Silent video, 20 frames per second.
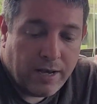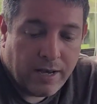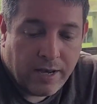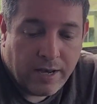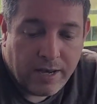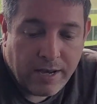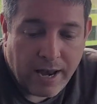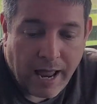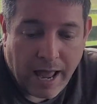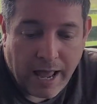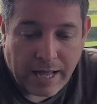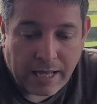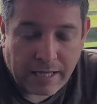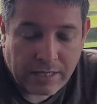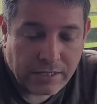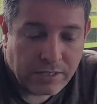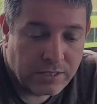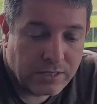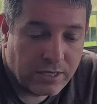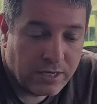
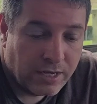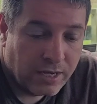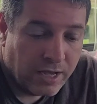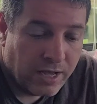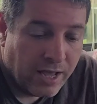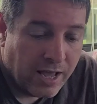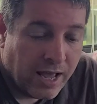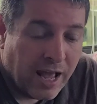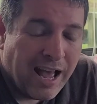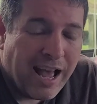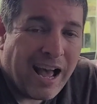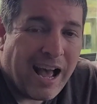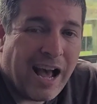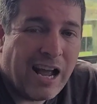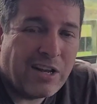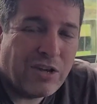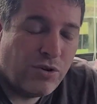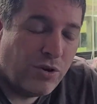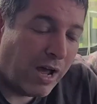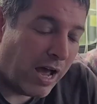Next, I
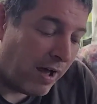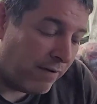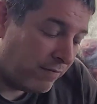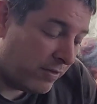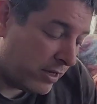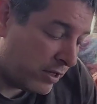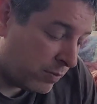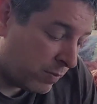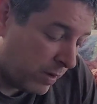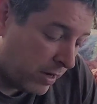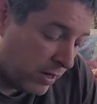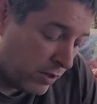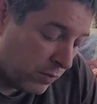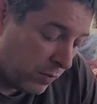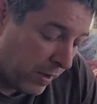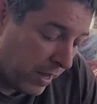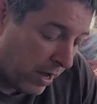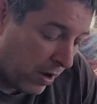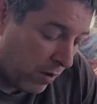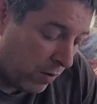do have this one as
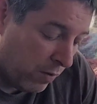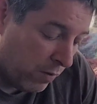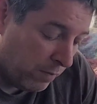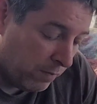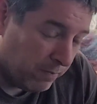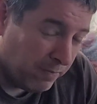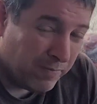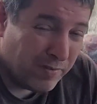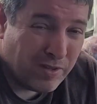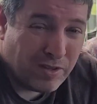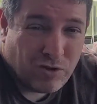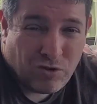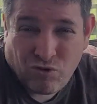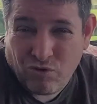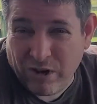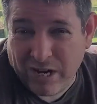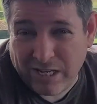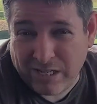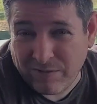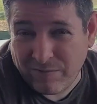well.
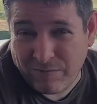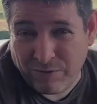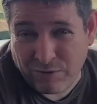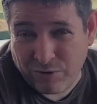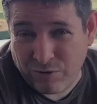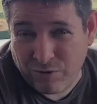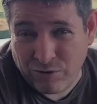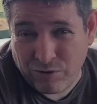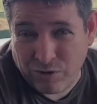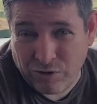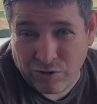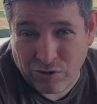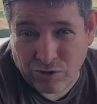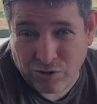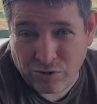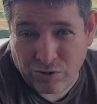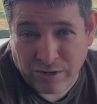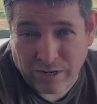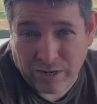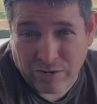Trades in for two, so it's just
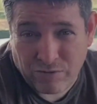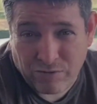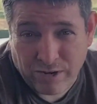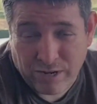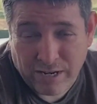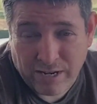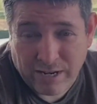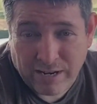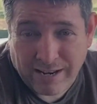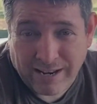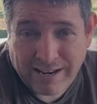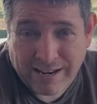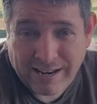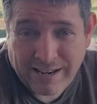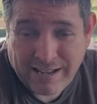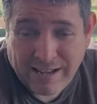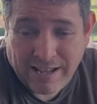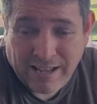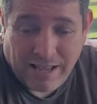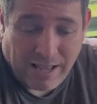going to get traded in.
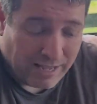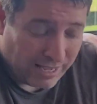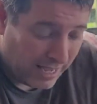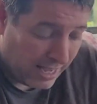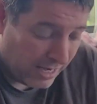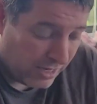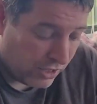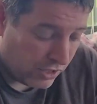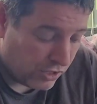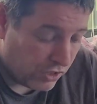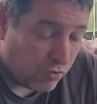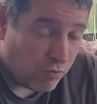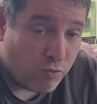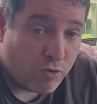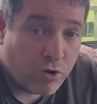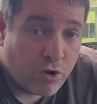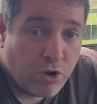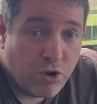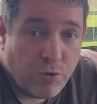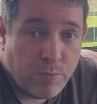Again, just to
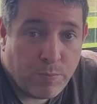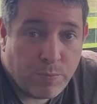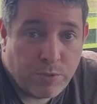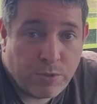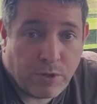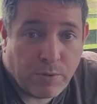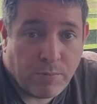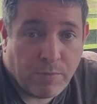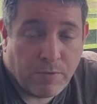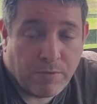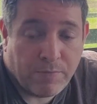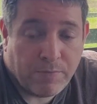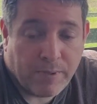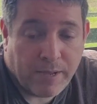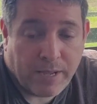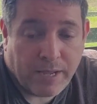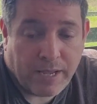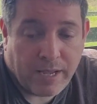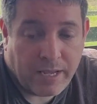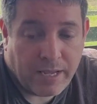recoup some of
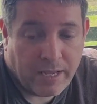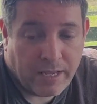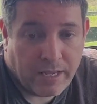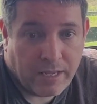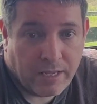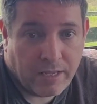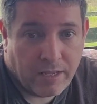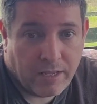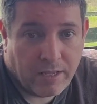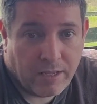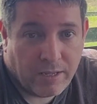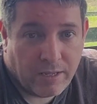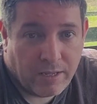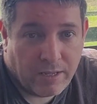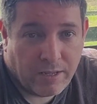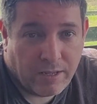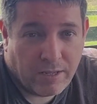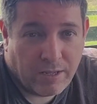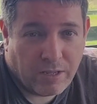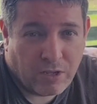my
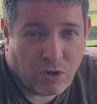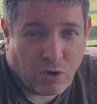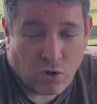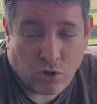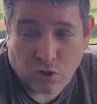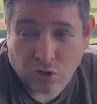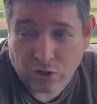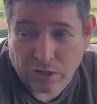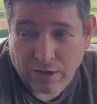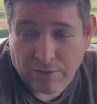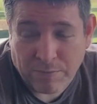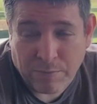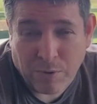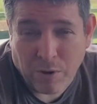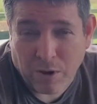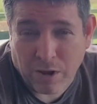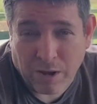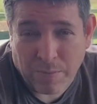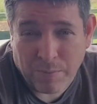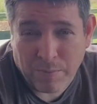costs, because I've bought
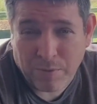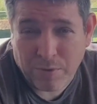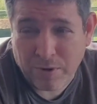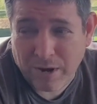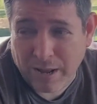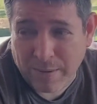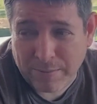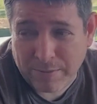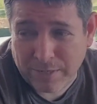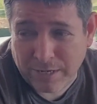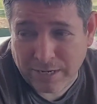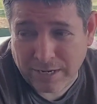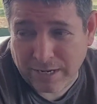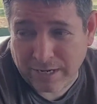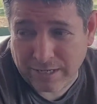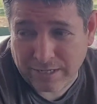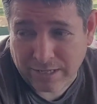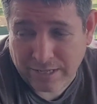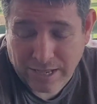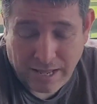a couple on Amazon and
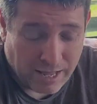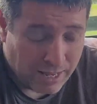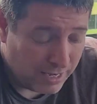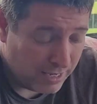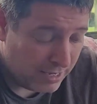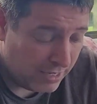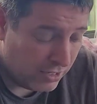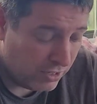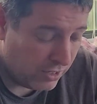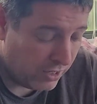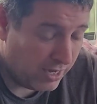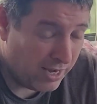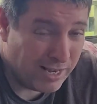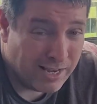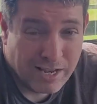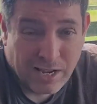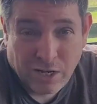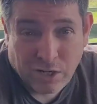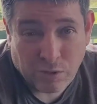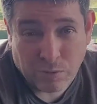things like that. I need to, and that,
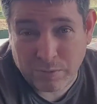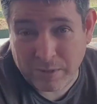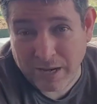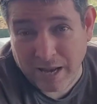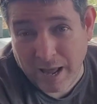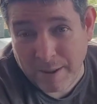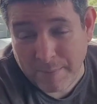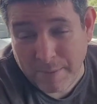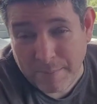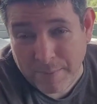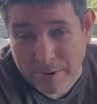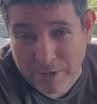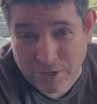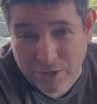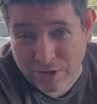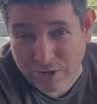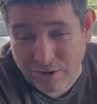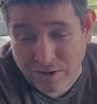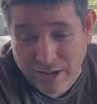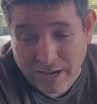so I'm saying, I'm a
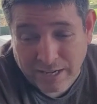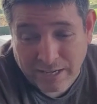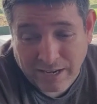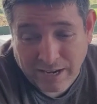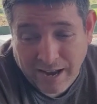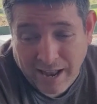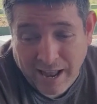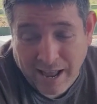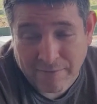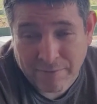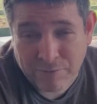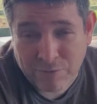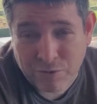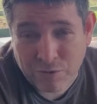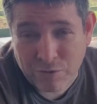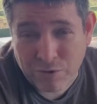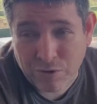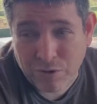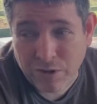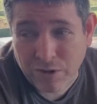budget collector, I have
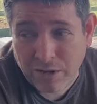to.